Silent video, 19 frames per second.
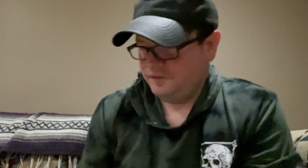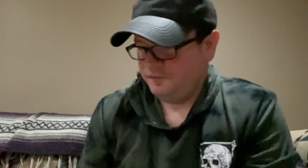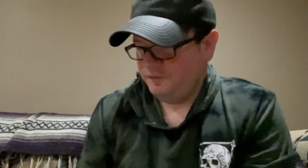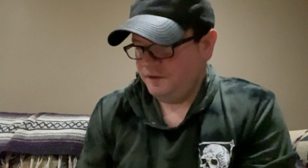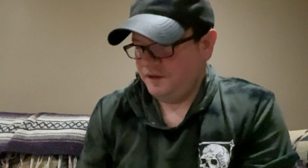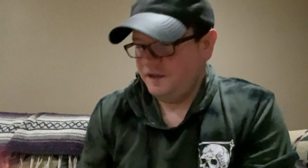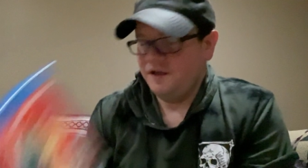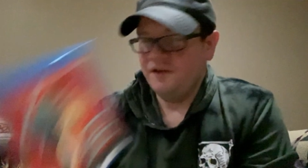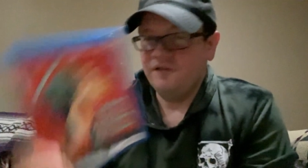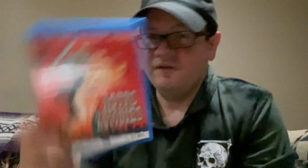we
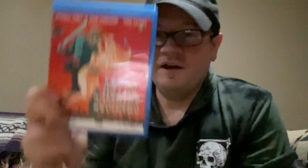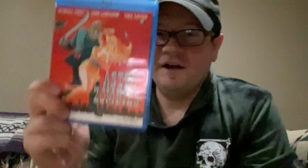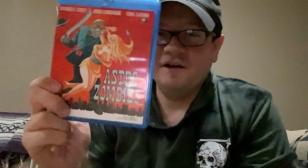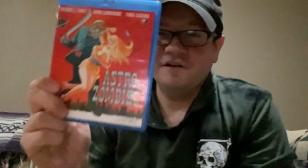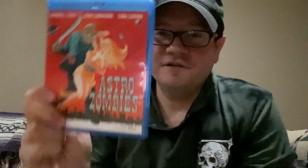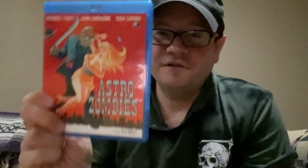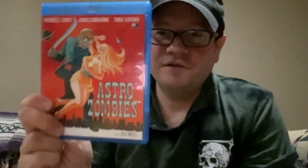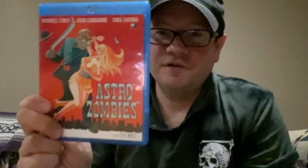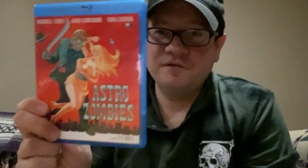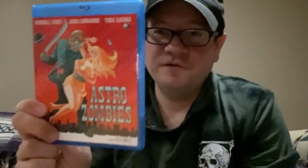have
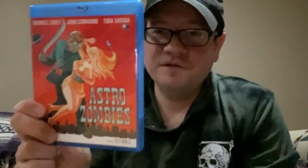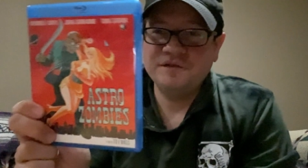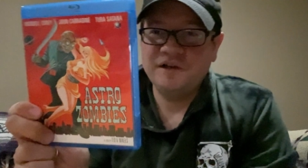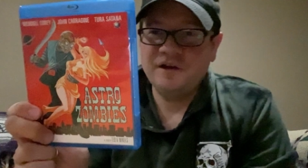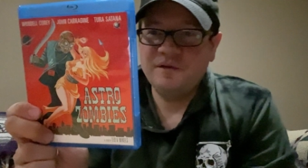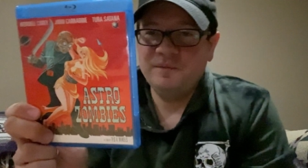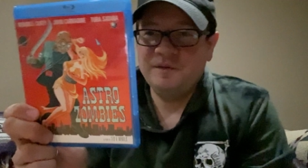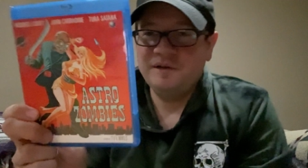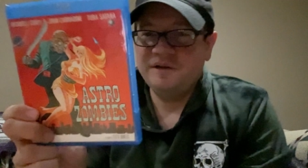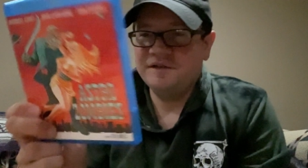Astro
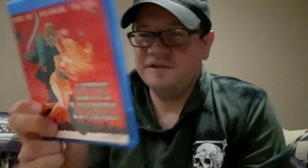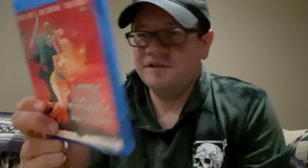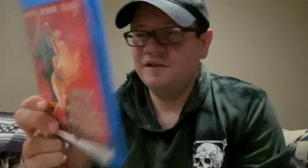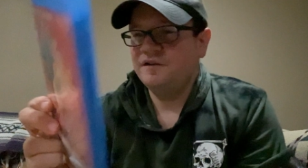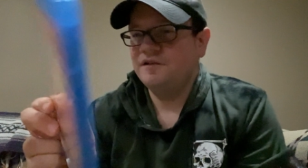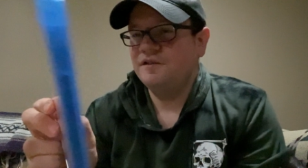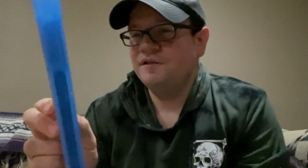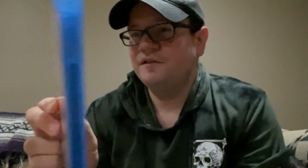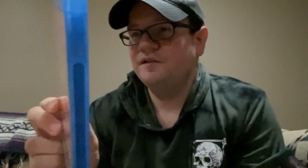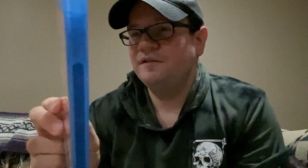Zombies
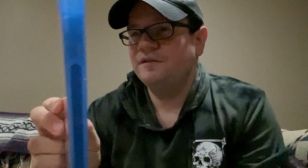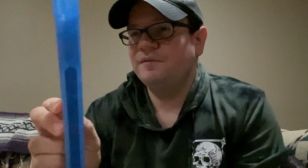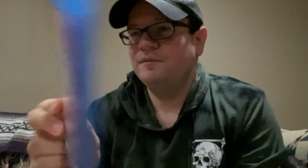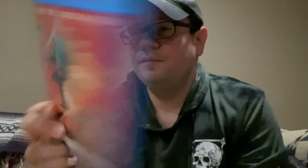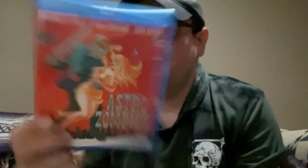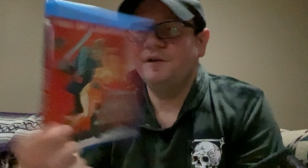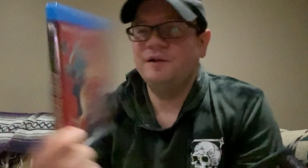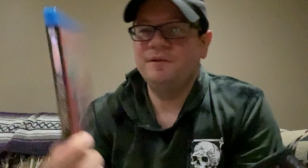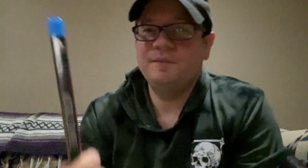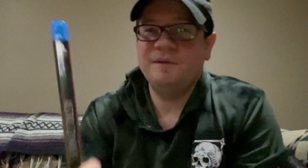here,
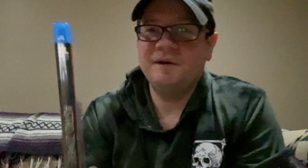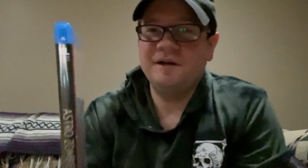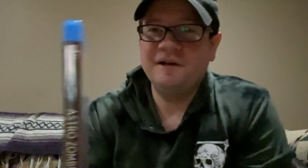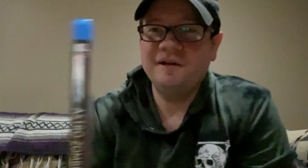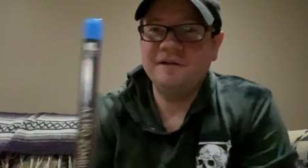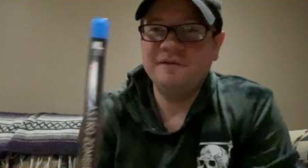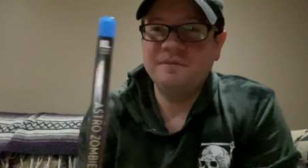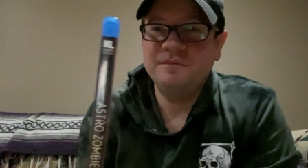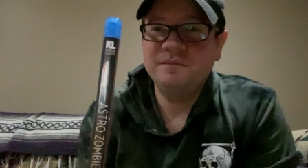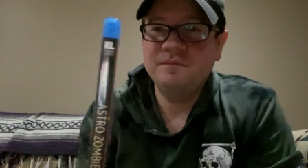put out by
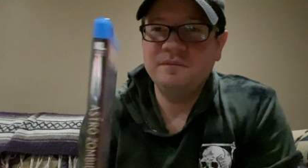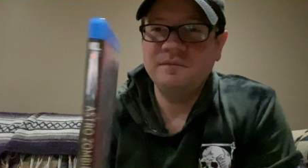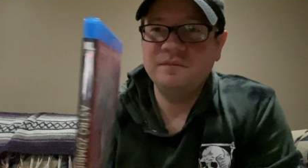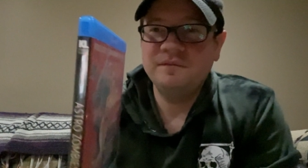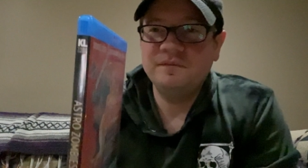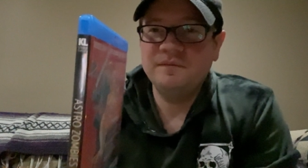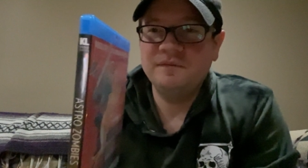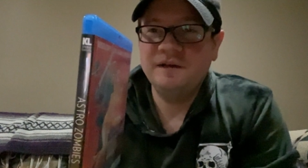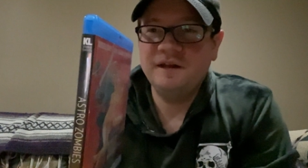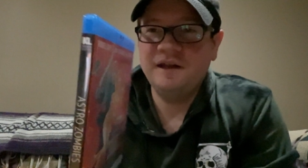
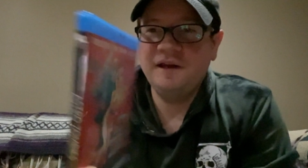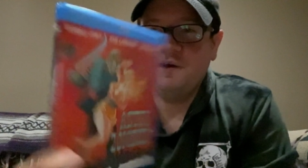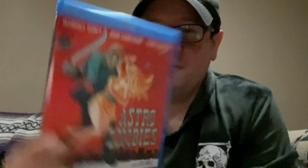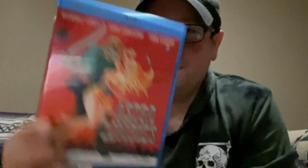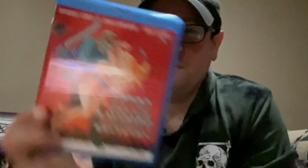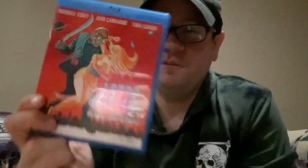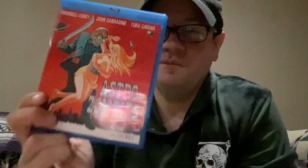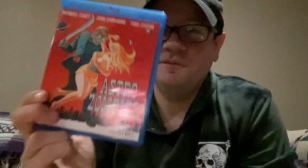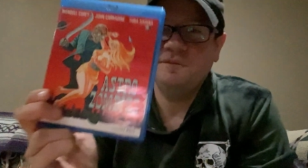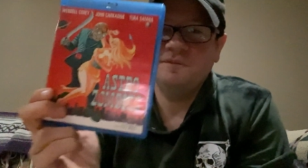Kino.